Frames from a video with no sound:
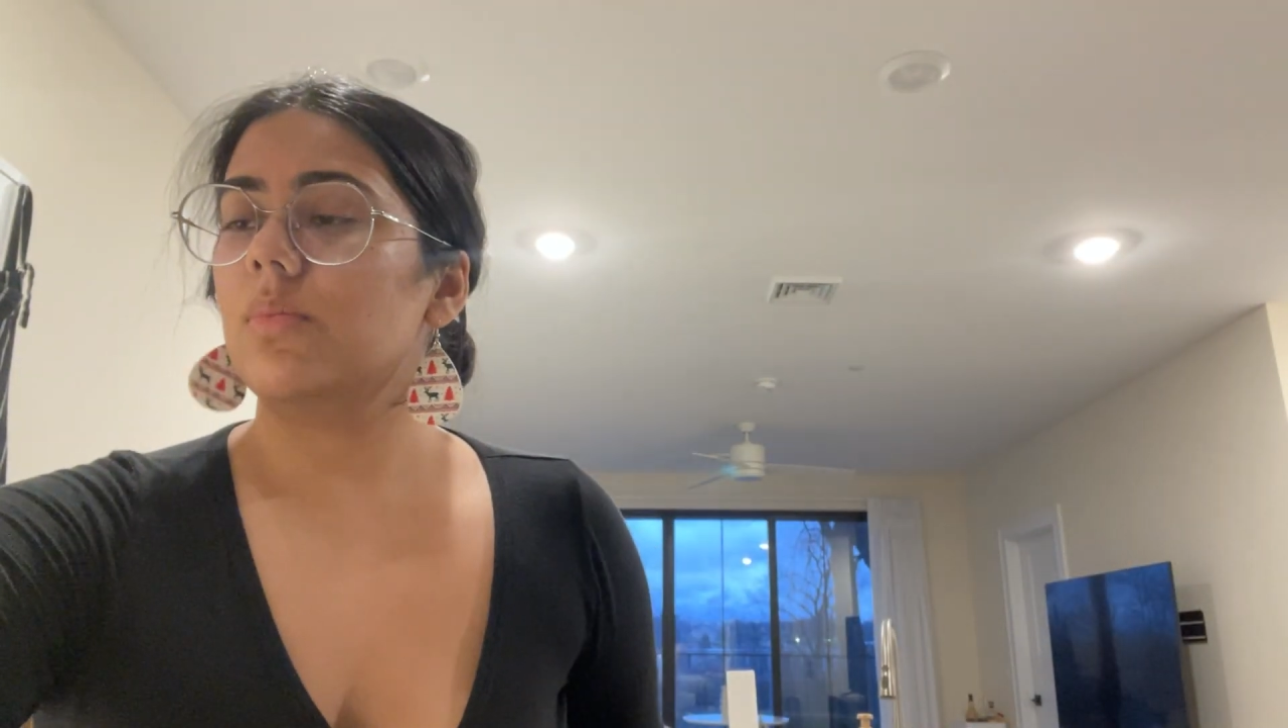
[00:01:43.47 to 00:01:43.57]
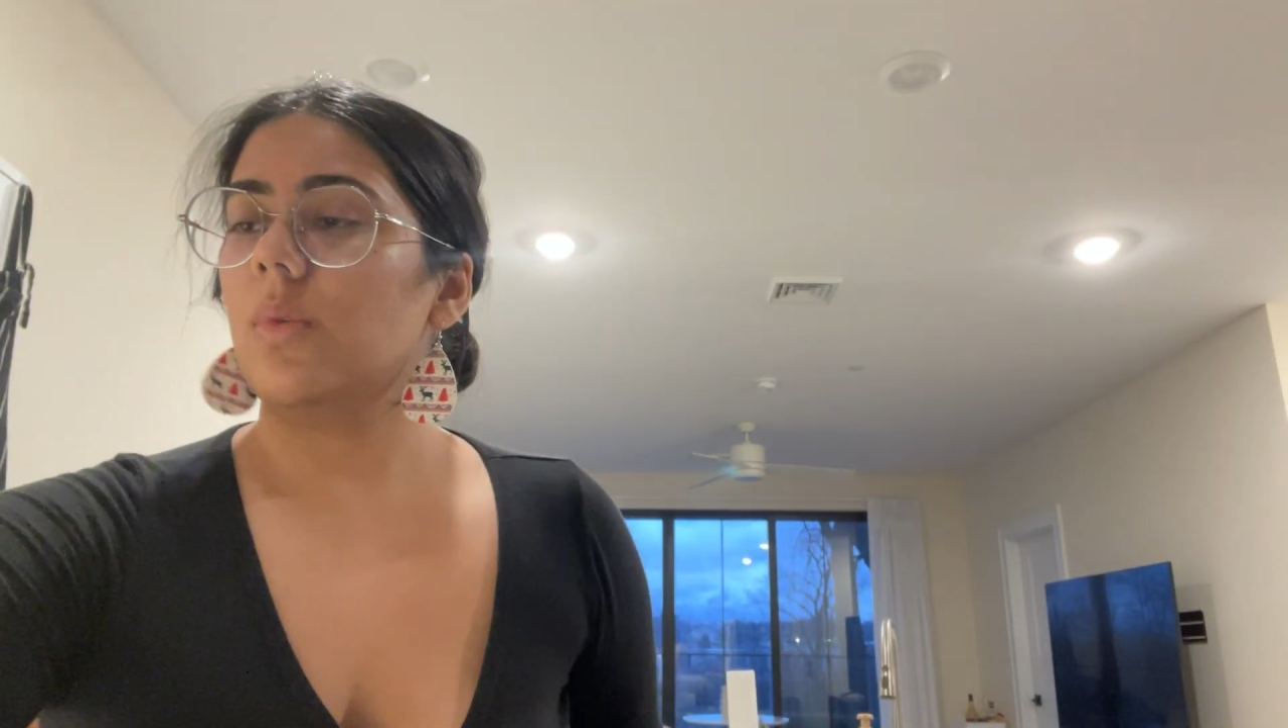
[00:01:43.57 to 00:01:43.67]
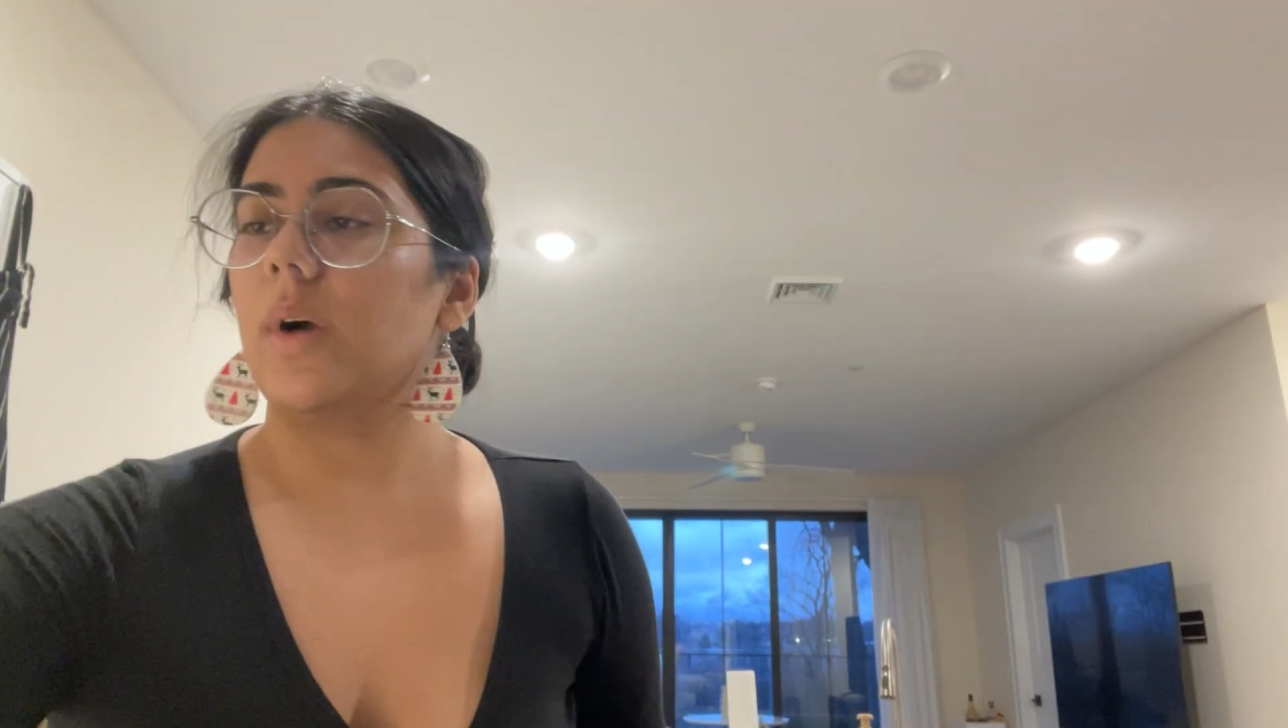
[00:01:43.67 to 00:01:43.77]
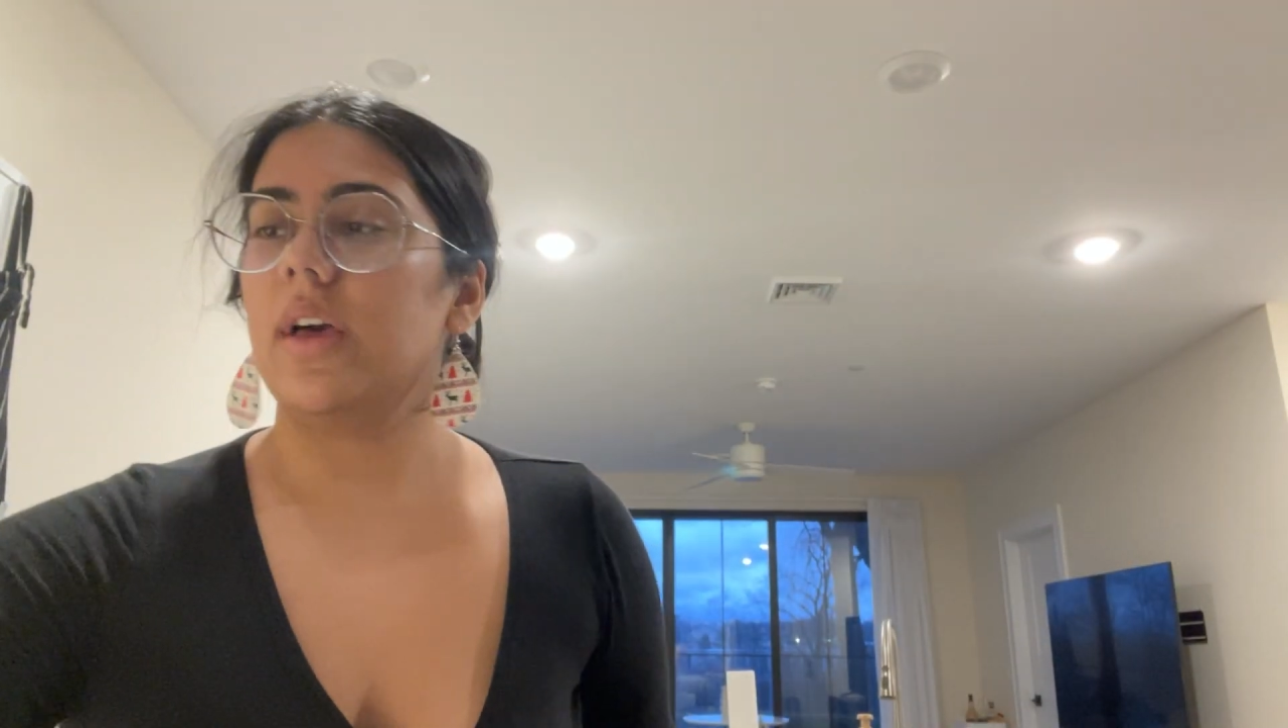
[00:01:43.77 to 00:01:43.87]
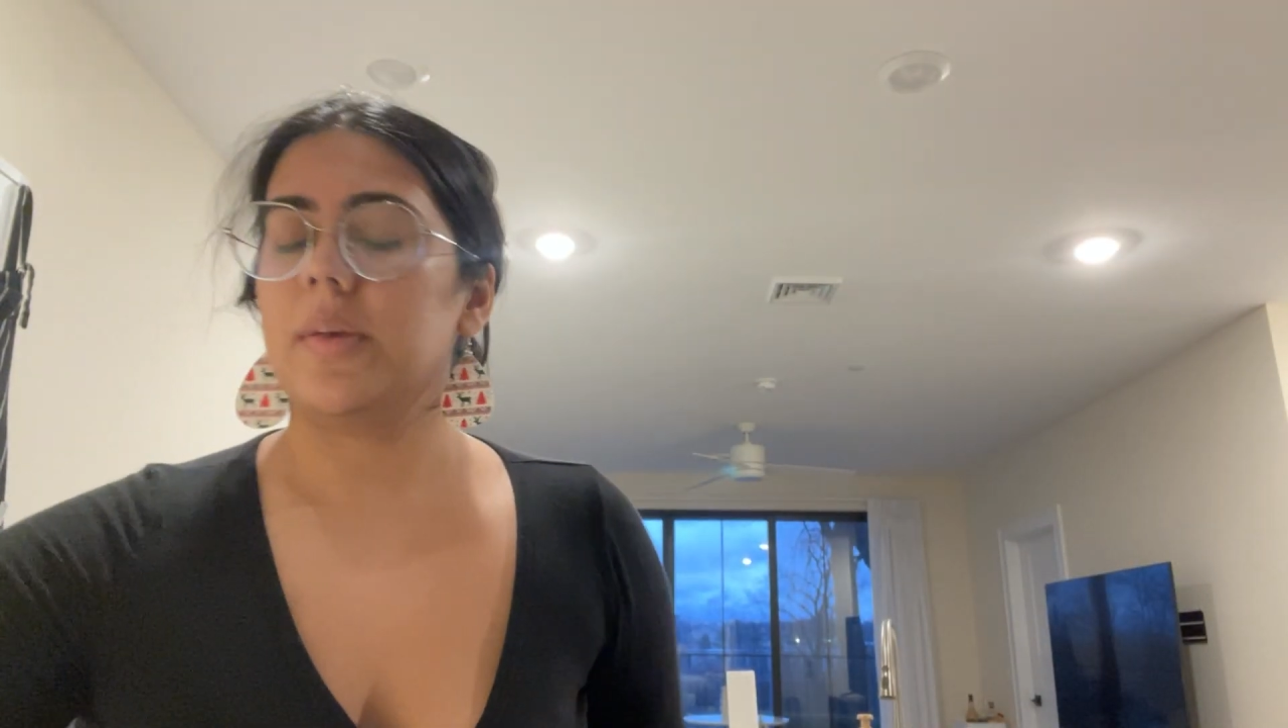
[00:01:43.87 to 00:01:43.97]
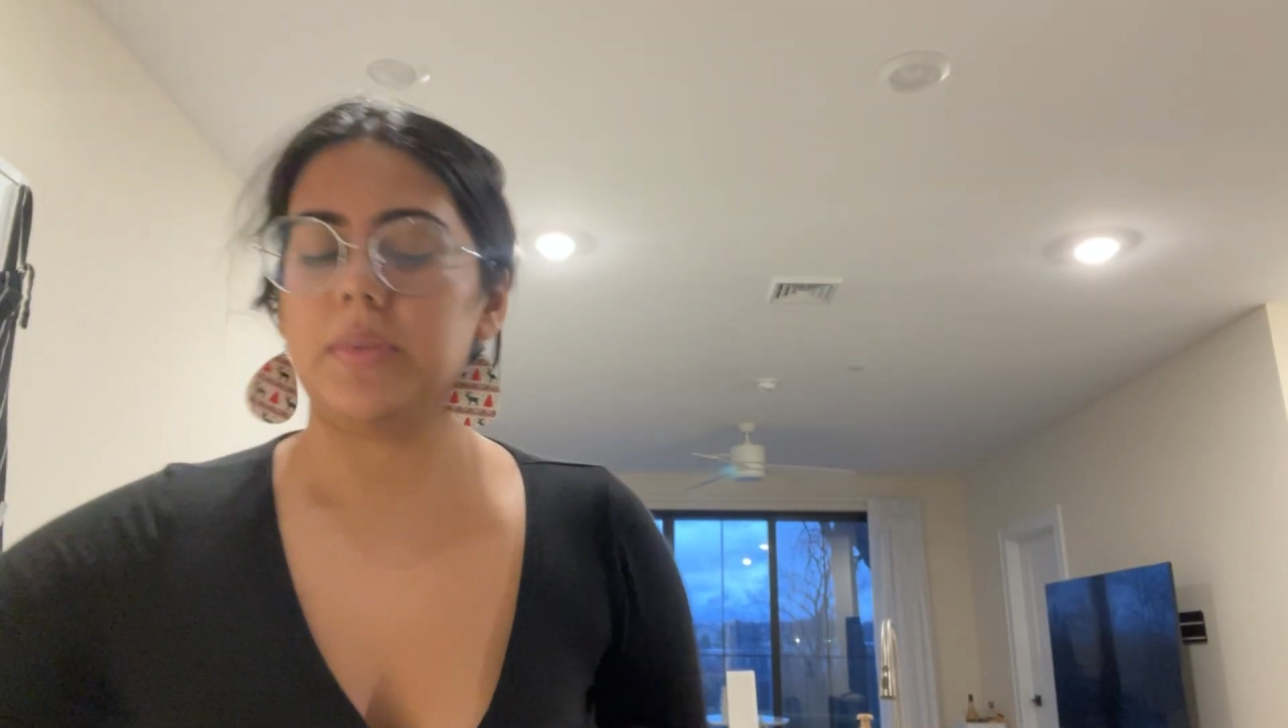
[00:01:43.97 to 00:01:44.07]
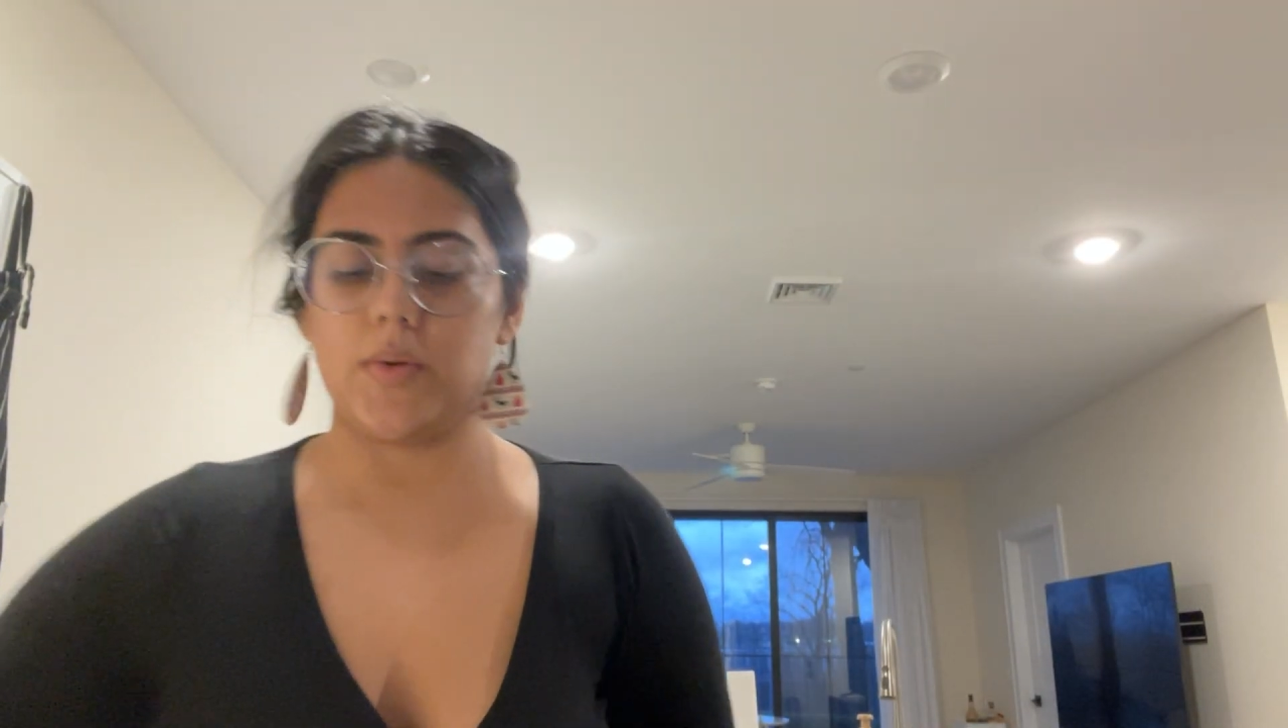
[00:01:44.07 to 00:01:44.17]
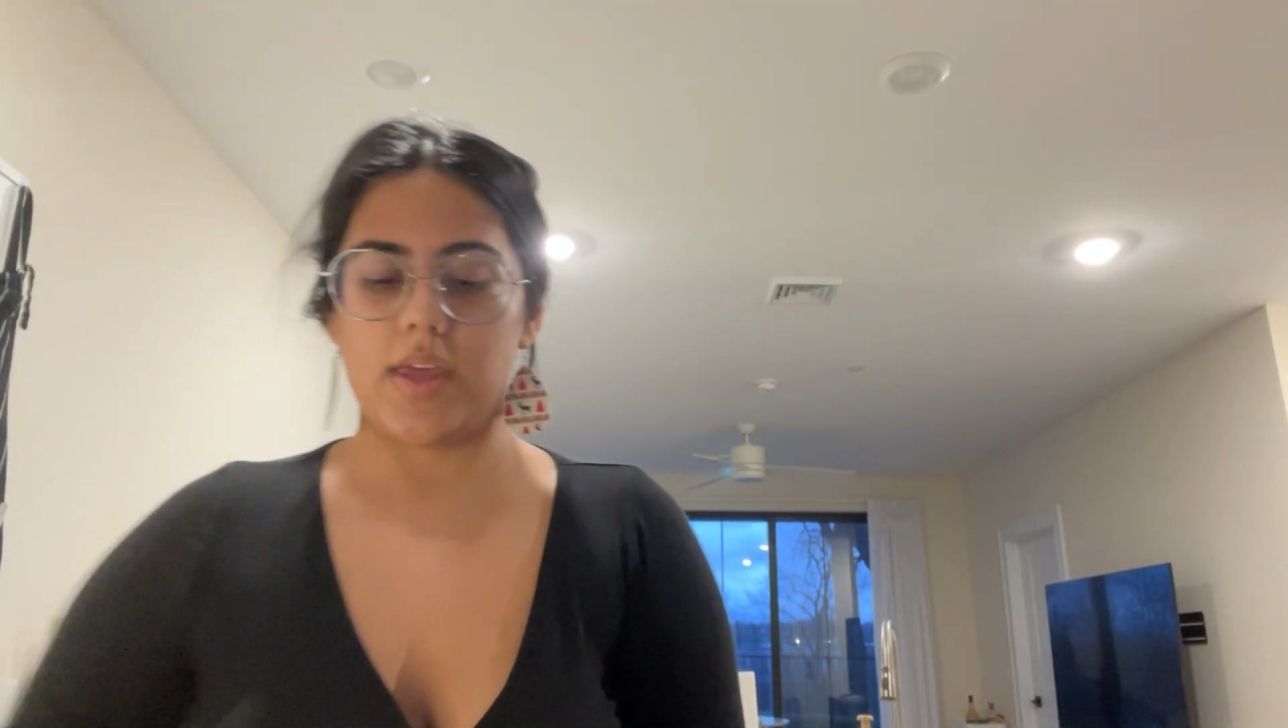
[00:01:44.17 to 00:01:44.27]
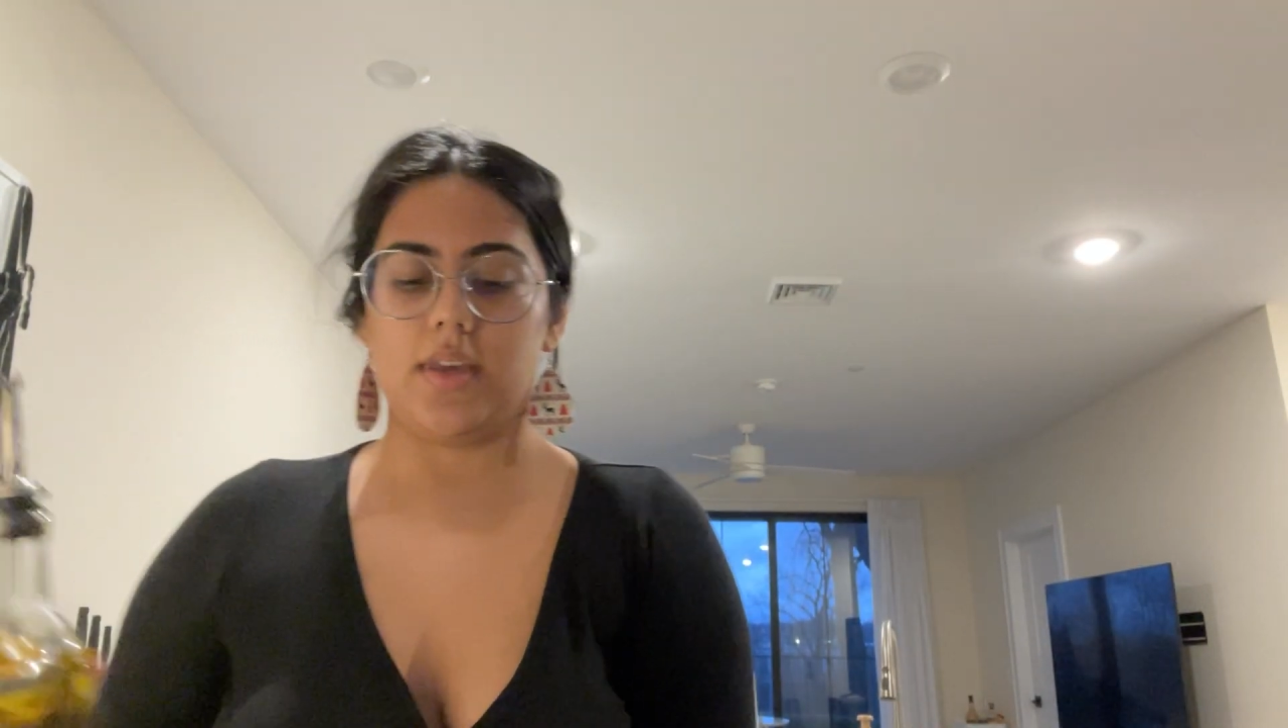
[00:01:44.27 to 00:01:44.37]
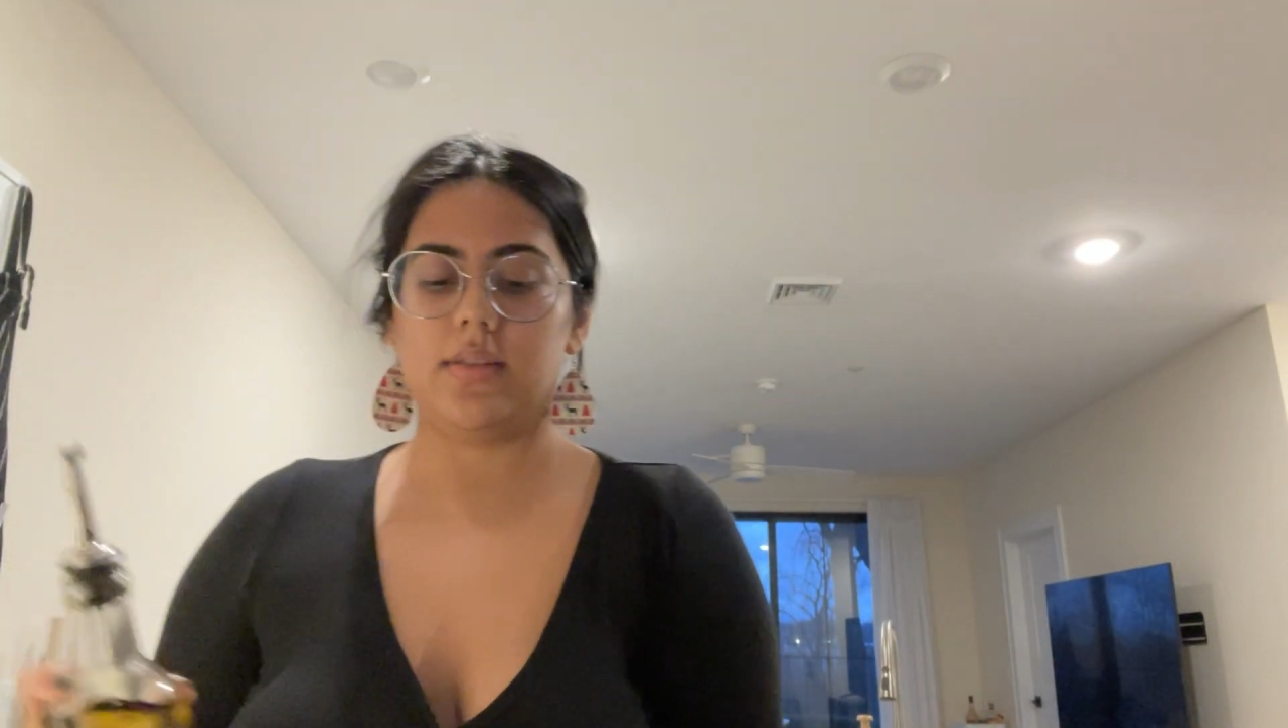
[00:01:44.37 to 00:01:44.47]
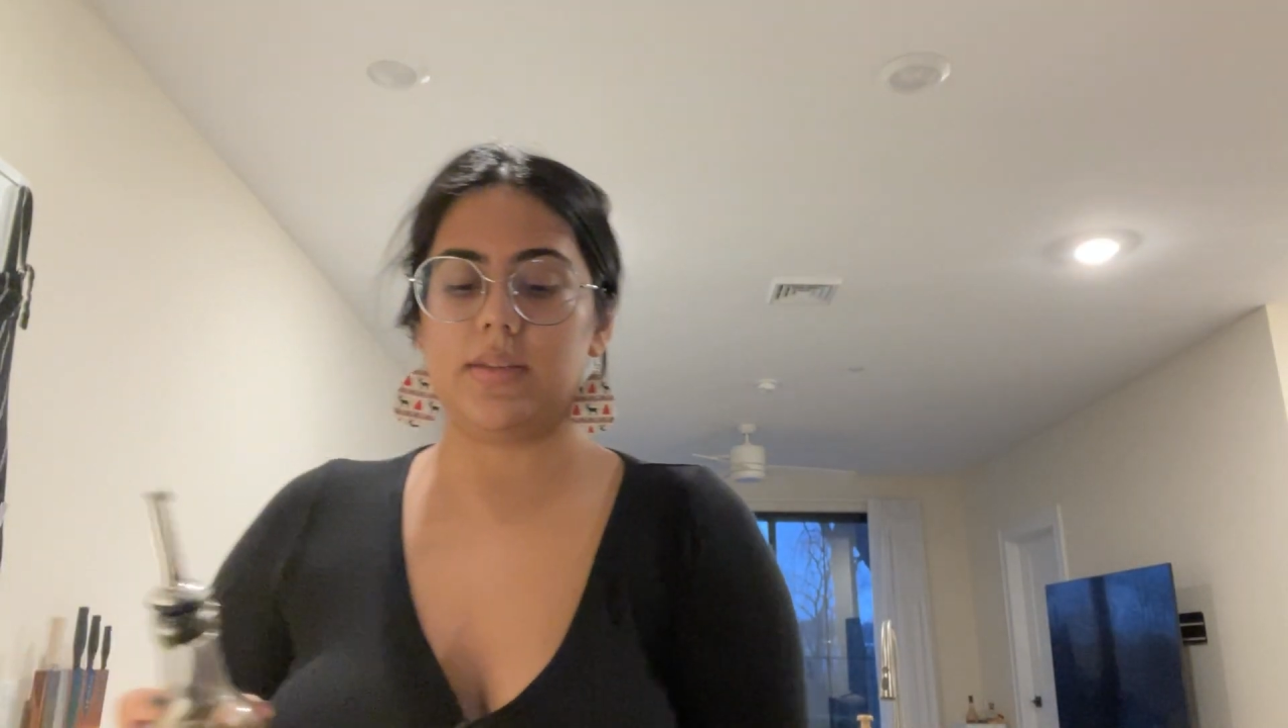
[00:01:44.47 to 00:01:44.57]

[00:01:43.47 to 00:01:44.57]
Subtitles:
while I'm doing this,